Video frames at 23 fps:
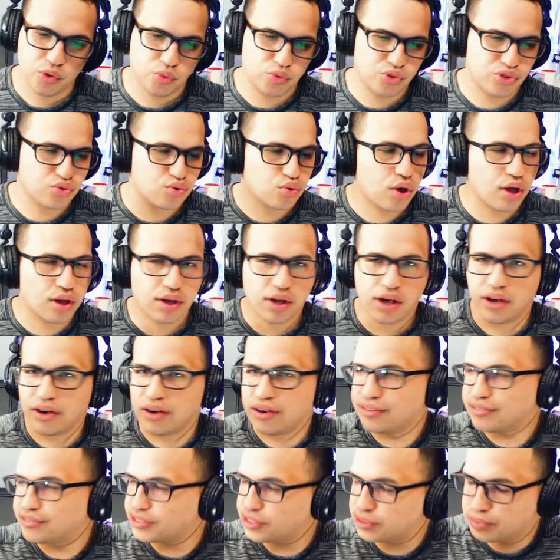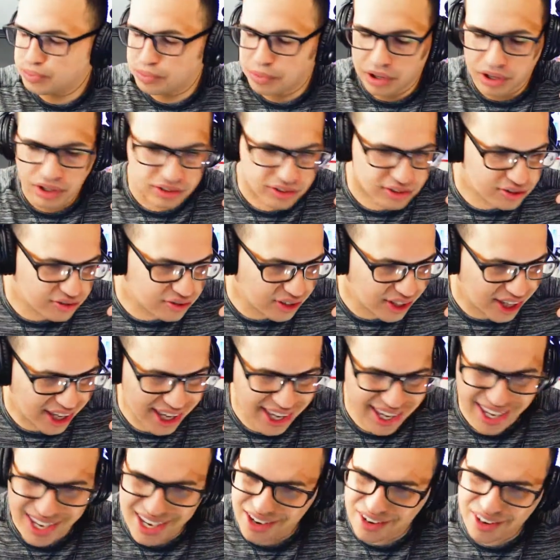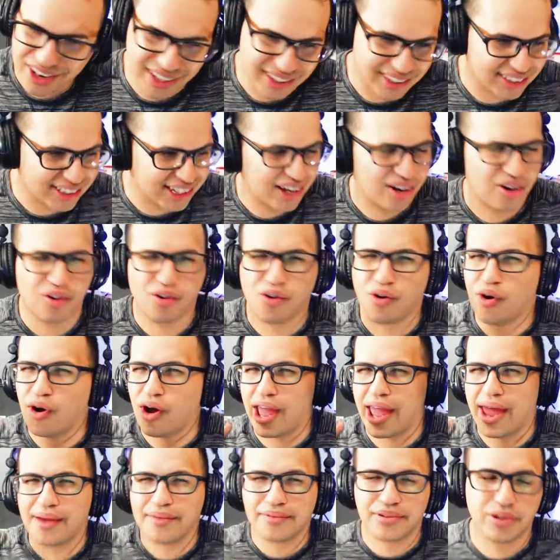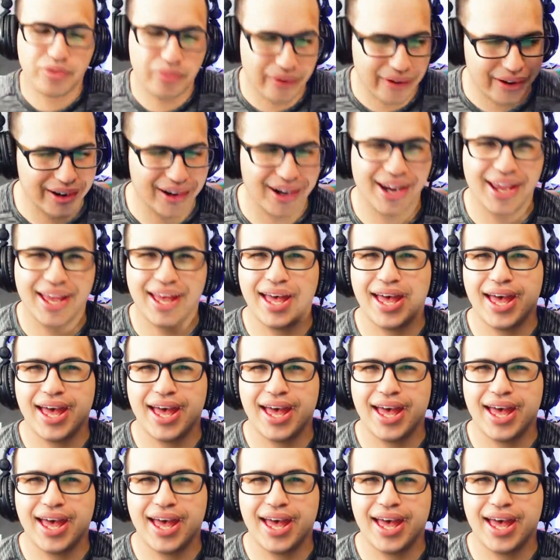We saw a lot of spots here and there, everywhere.